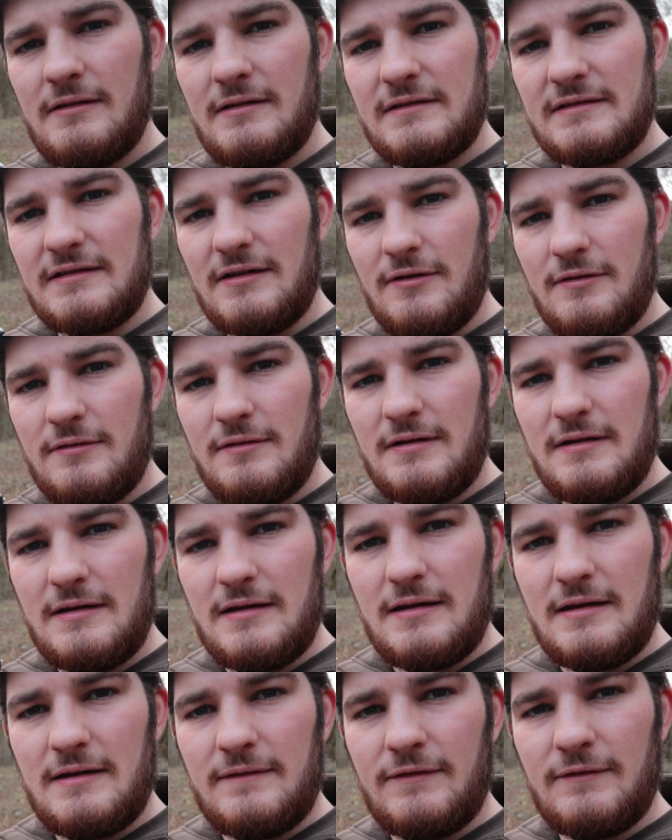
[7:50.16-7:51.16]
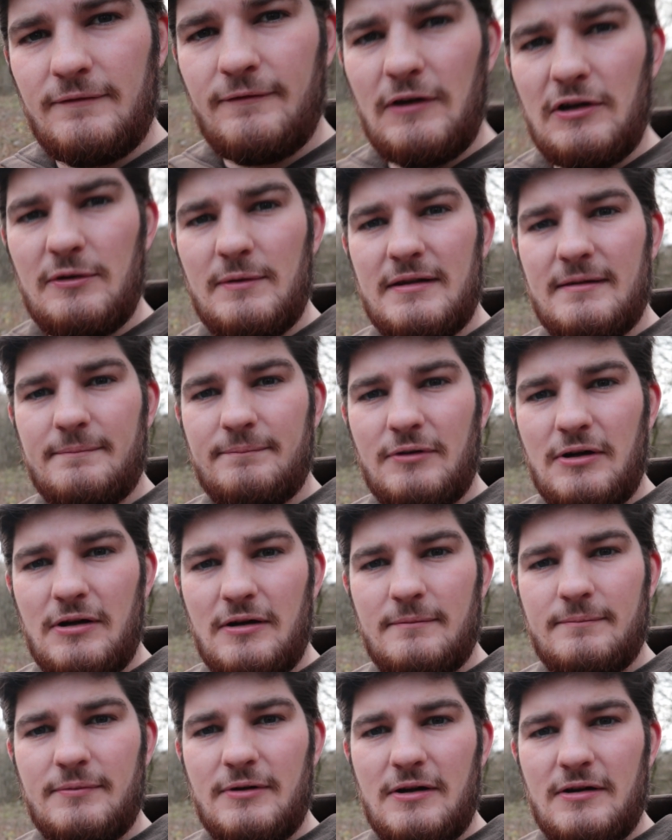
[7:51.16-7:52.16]
So if you're following the
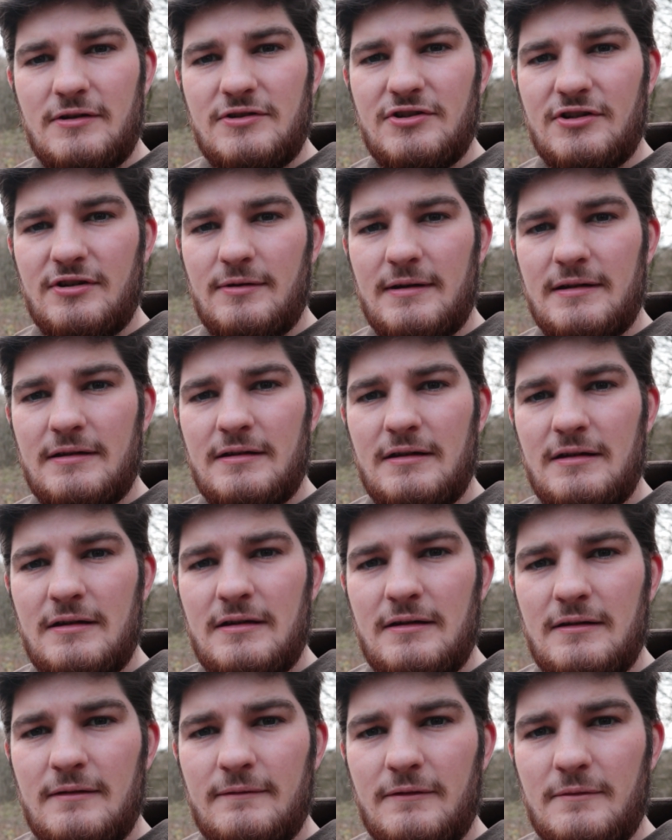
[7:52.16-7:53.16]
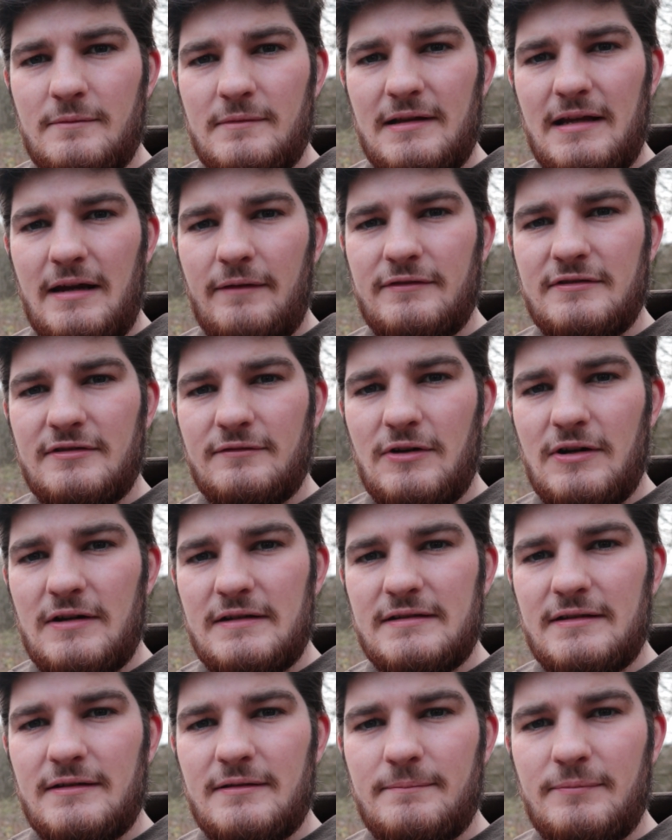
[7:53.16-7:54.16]
branch, you're going from left to right.
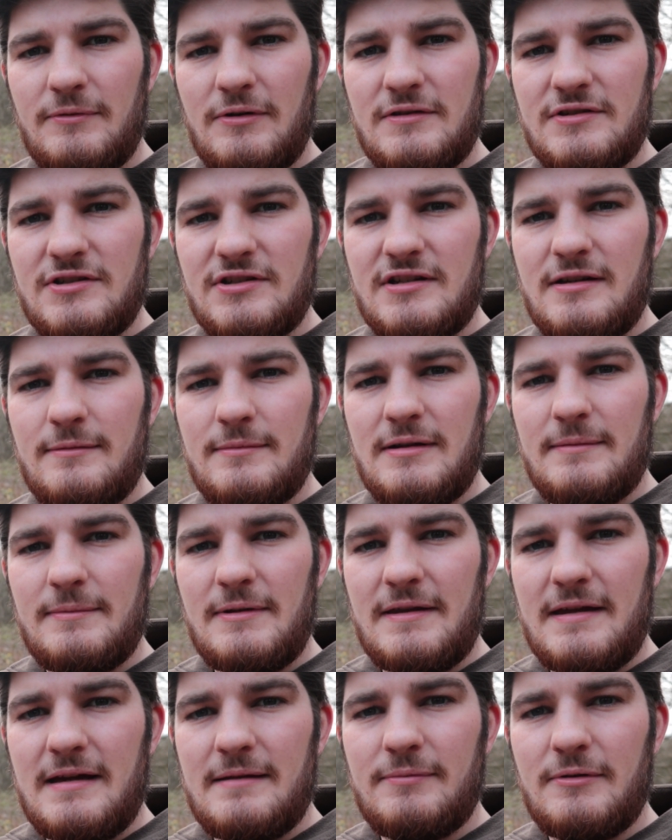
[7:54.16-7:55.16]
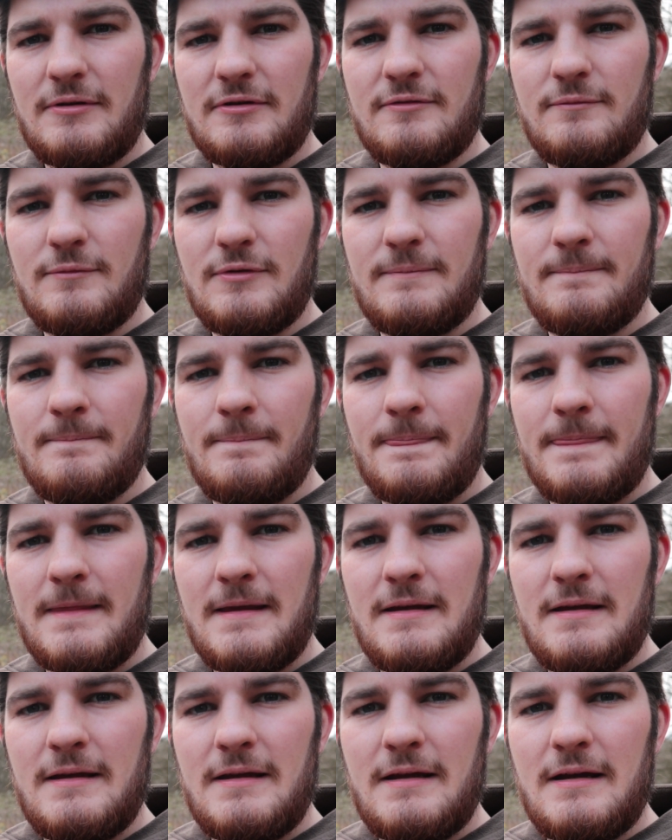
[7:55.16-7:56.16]
So the branch is coming up like that, broken one.
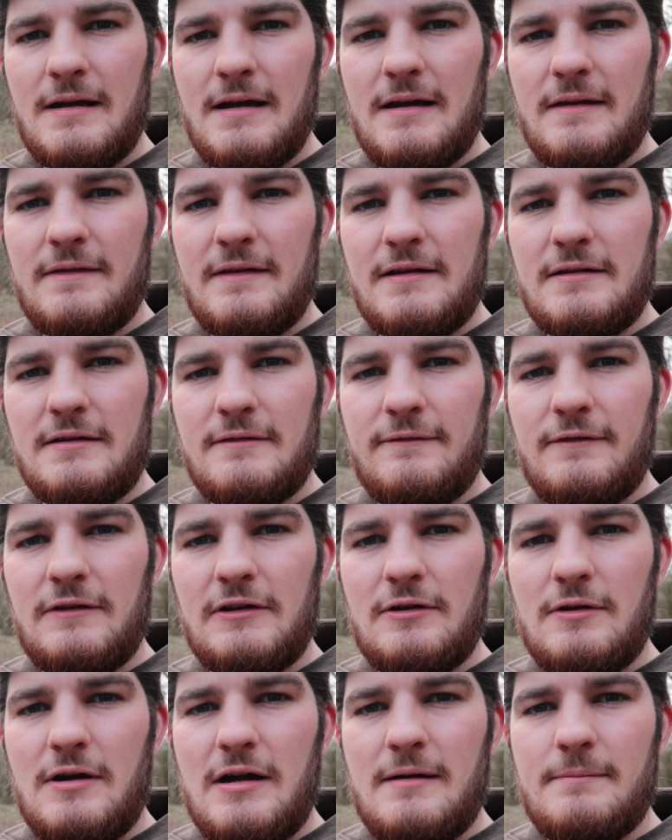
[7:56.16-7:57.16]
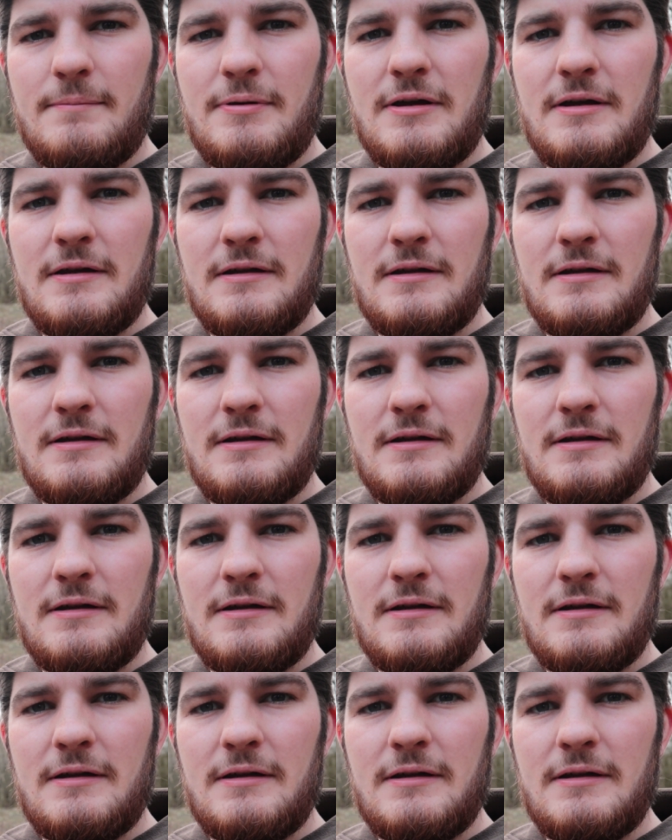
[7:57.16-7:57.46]
And then you follow up